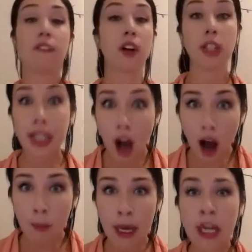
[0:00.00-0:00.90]
fairly
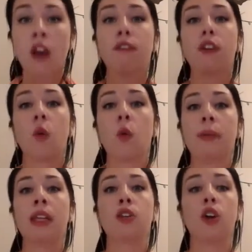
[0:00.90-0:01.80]
common for
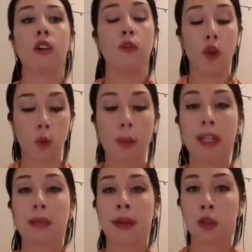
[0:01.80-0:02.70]

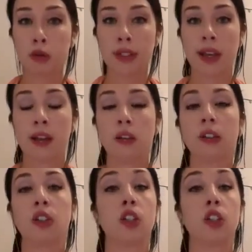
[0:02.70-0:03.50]
women's menstrual cycles